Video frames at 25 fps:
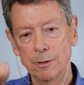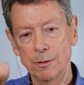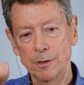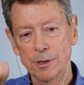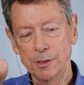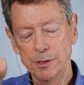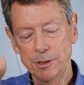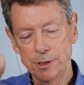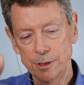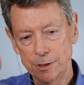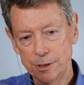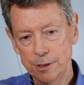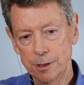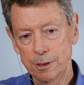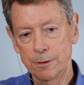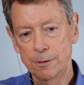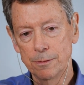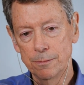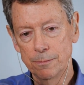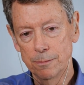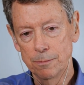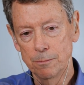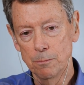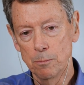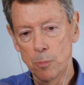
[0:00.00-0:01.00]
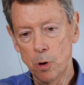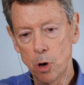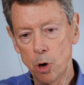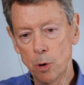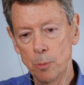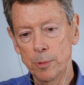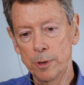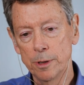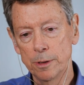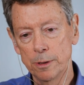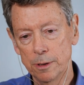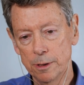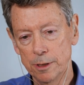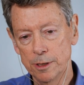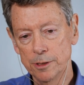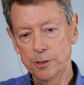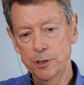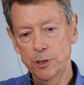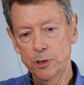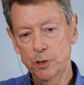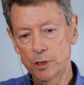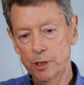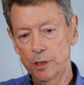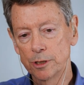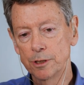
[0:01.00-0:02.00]
This is the moment,
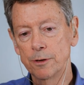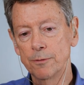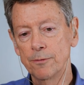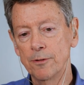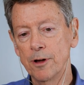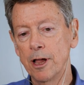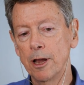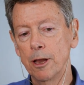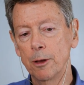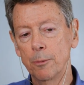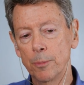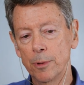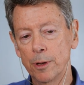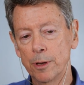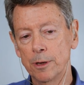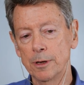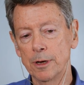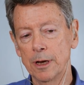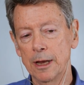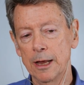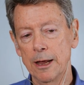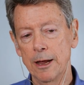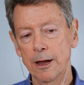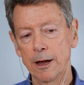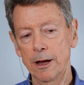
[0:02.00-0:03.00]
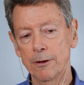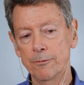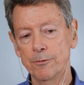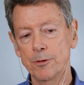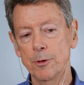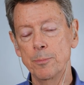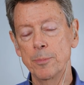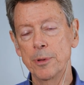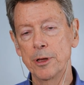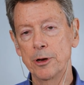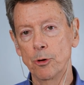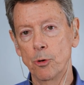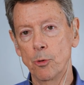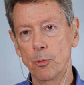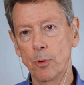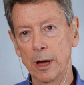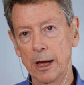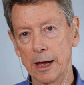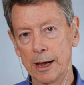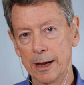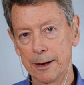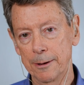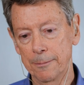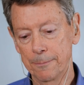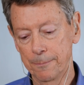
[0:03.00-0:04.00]
this is the development of the middle
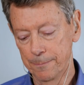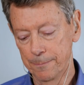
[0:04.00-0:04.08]
way.